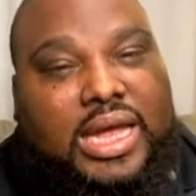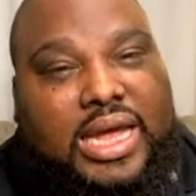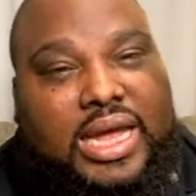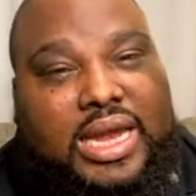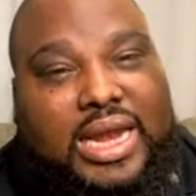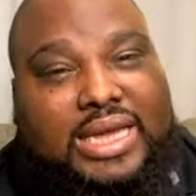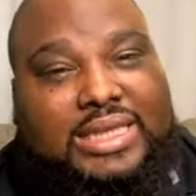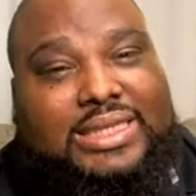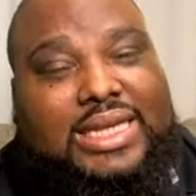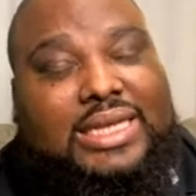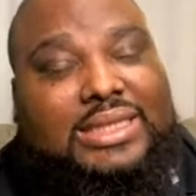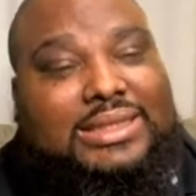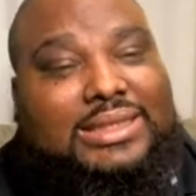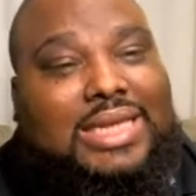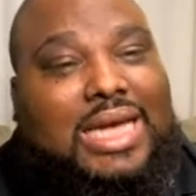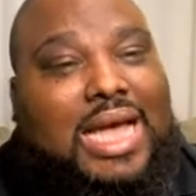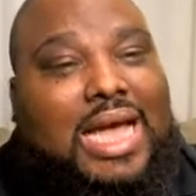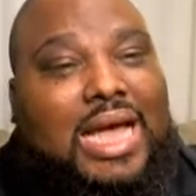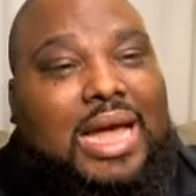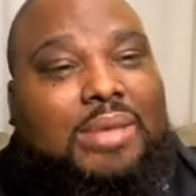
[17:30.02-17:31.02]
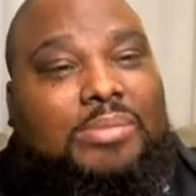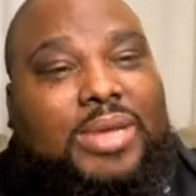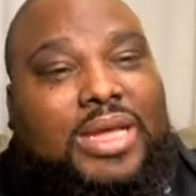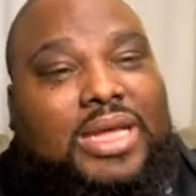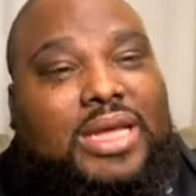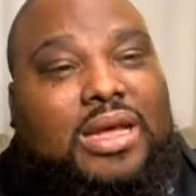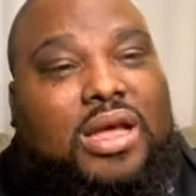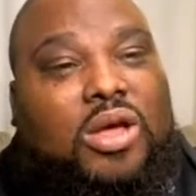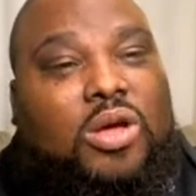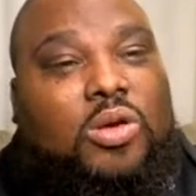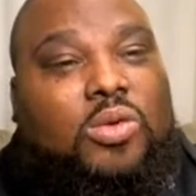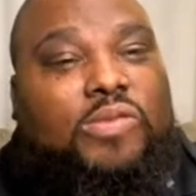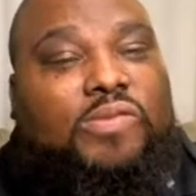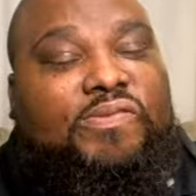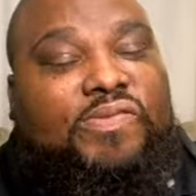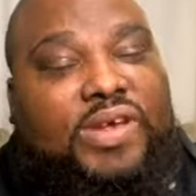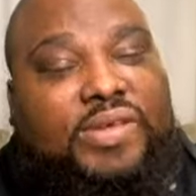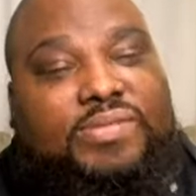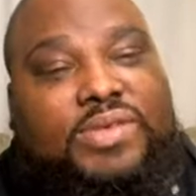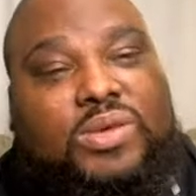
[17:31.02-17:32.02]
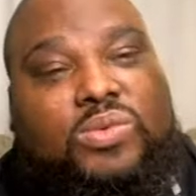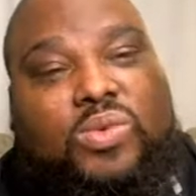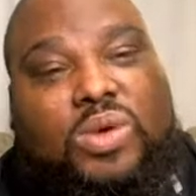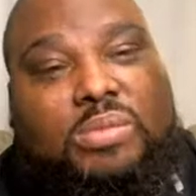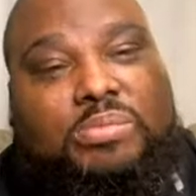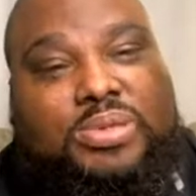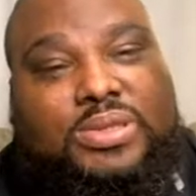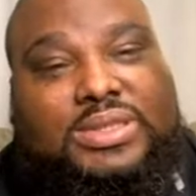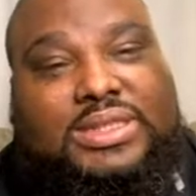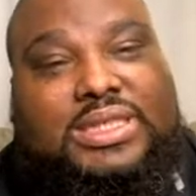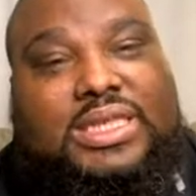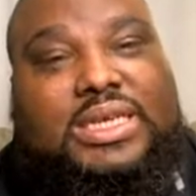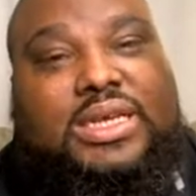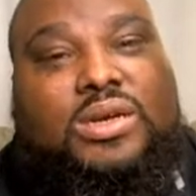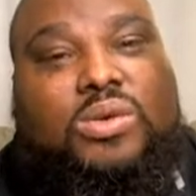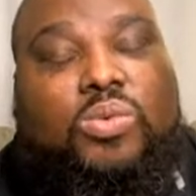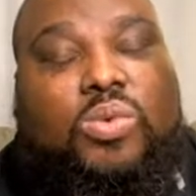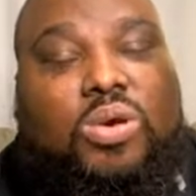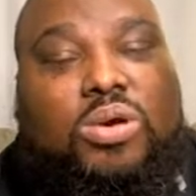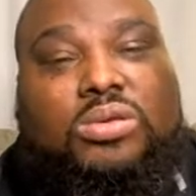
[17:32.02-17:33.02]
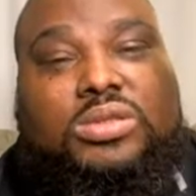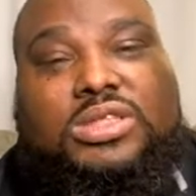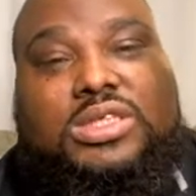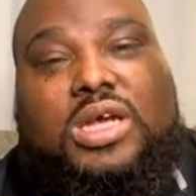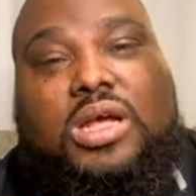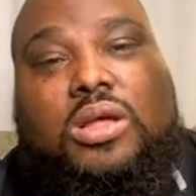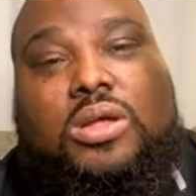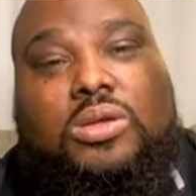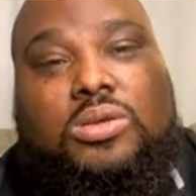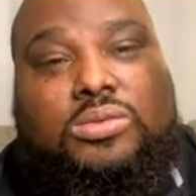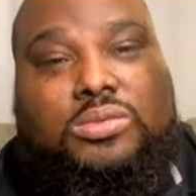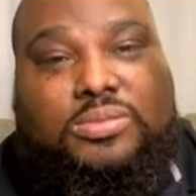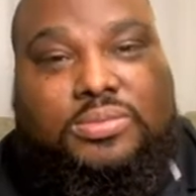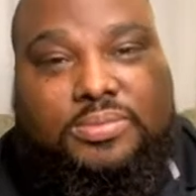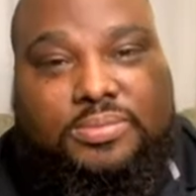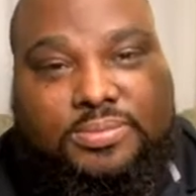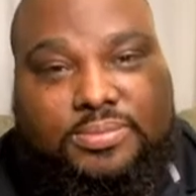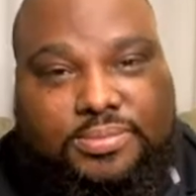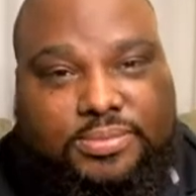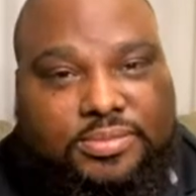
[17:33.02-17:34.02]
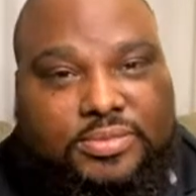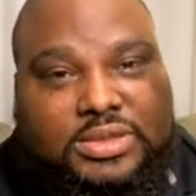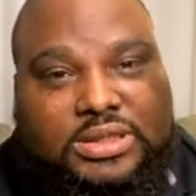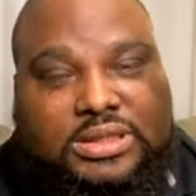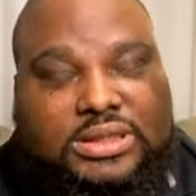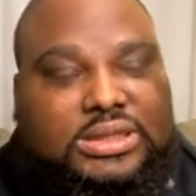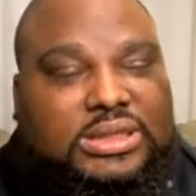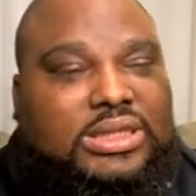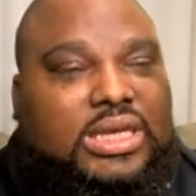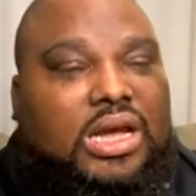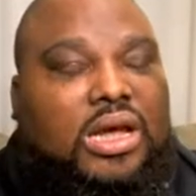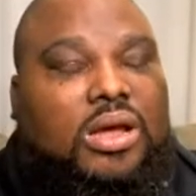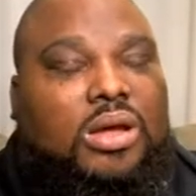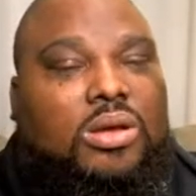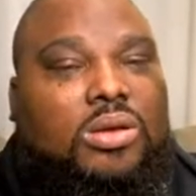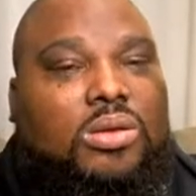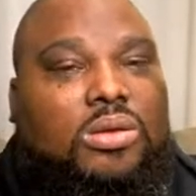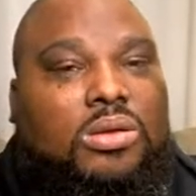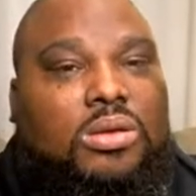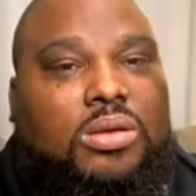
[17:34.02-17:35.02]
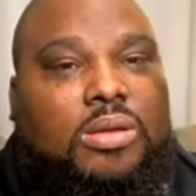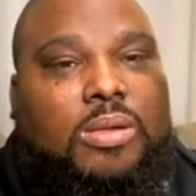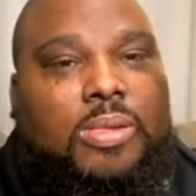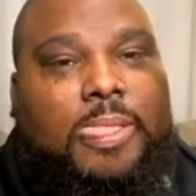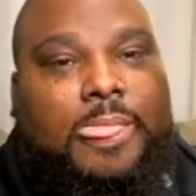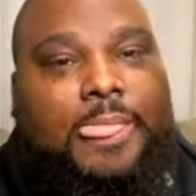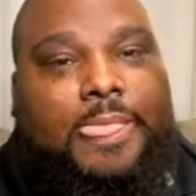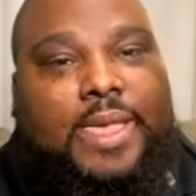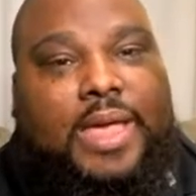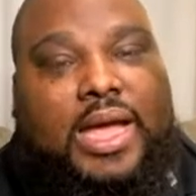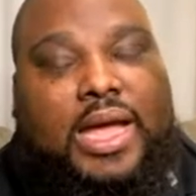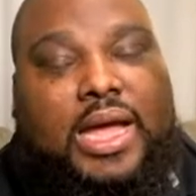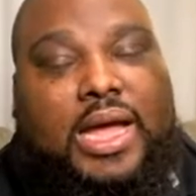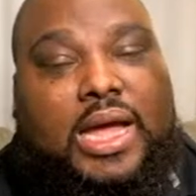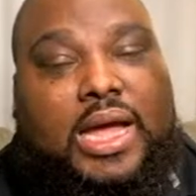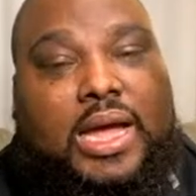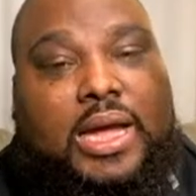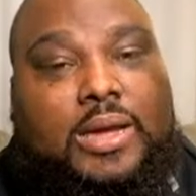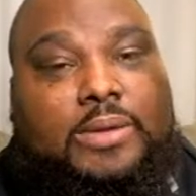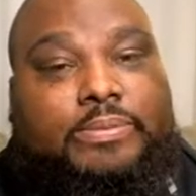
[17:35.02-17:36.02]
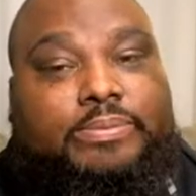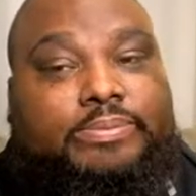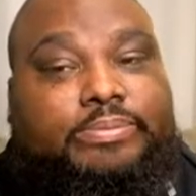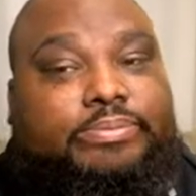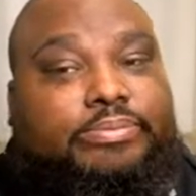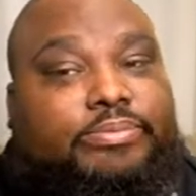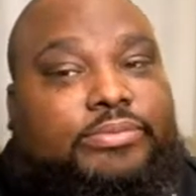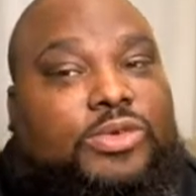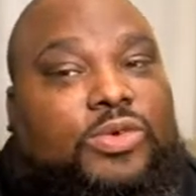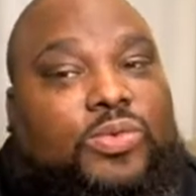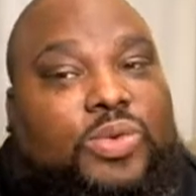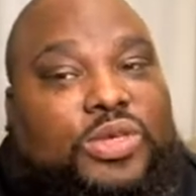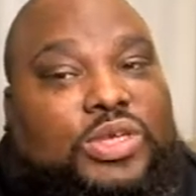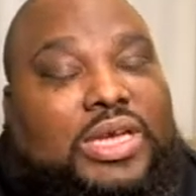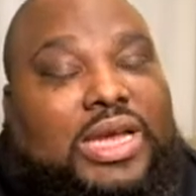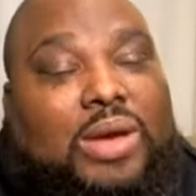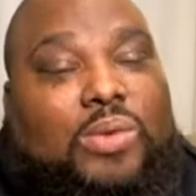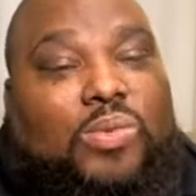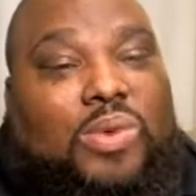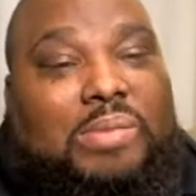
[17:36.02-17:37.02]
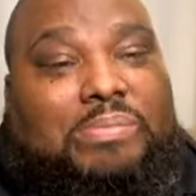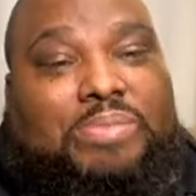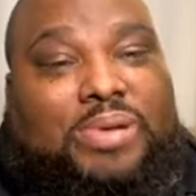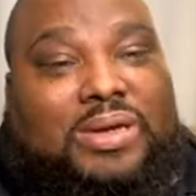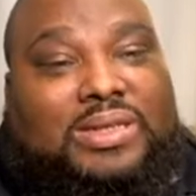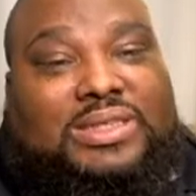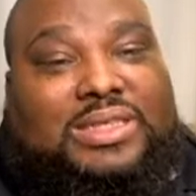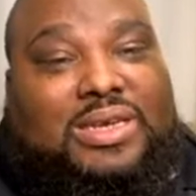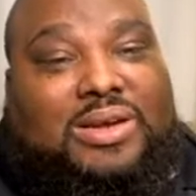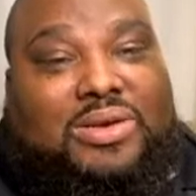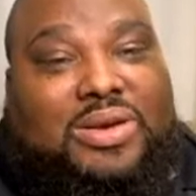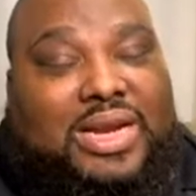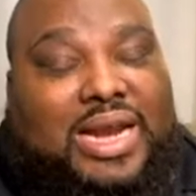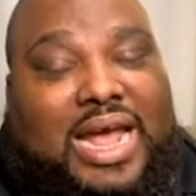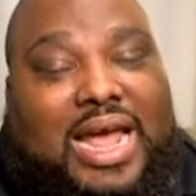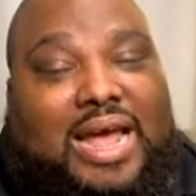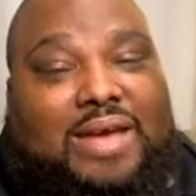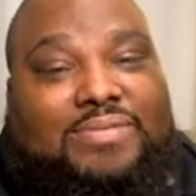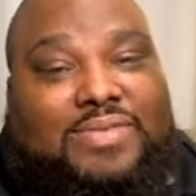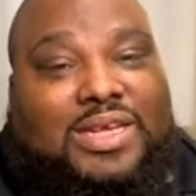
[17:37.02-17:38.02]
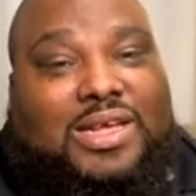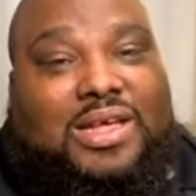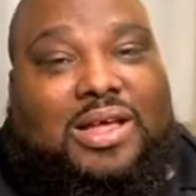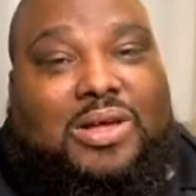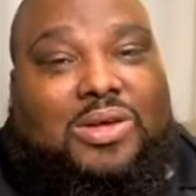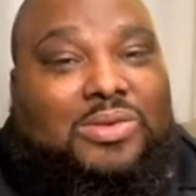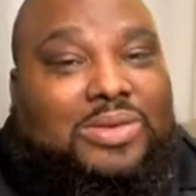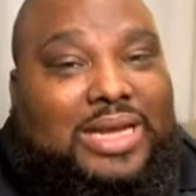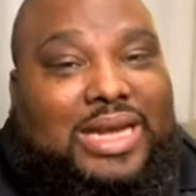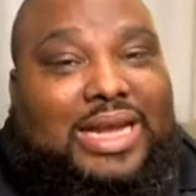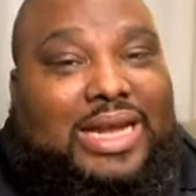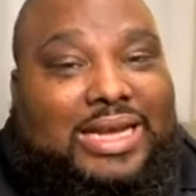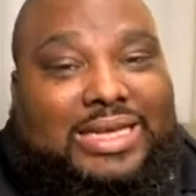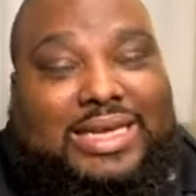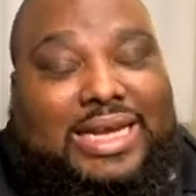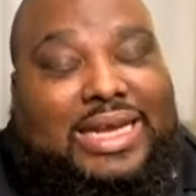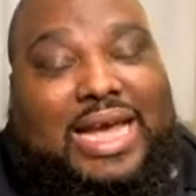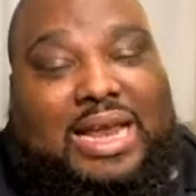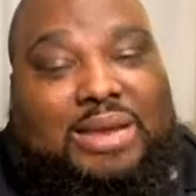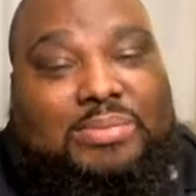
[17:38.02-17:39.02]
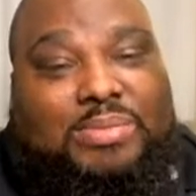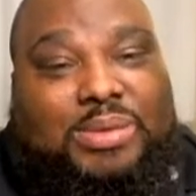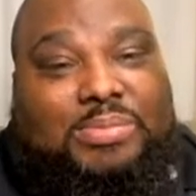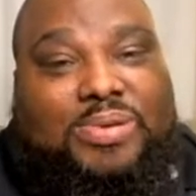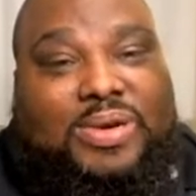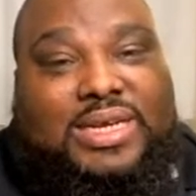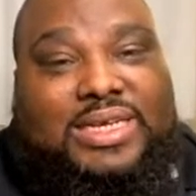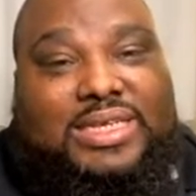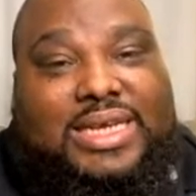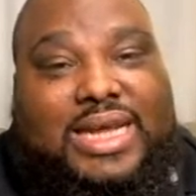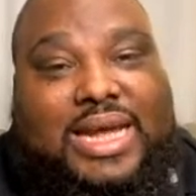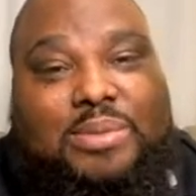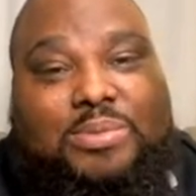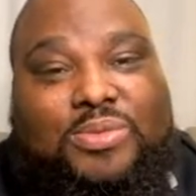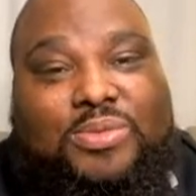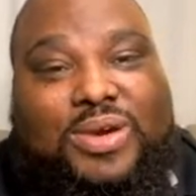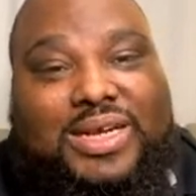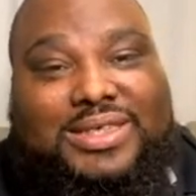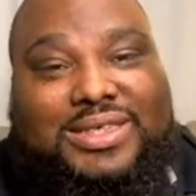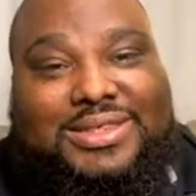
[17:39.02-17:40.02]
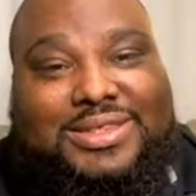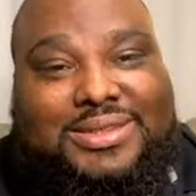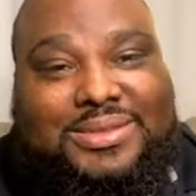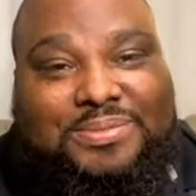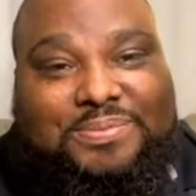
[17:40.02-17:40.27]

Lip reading: And at that time, he owned 51% of the world's gold. So when you got one person owning half the gold, they got to be pretty damn rich.